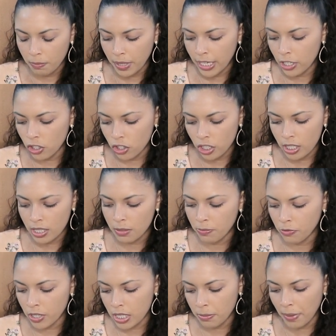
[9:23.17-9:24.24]
patience,
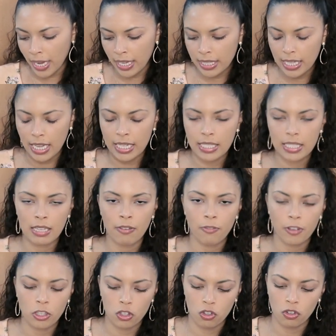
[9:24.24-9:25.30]
respect, and
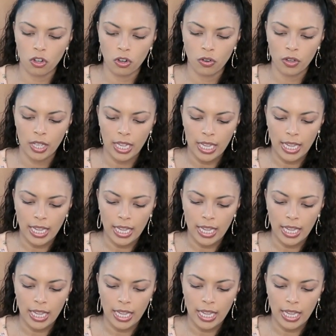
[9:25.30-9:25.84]
self-control.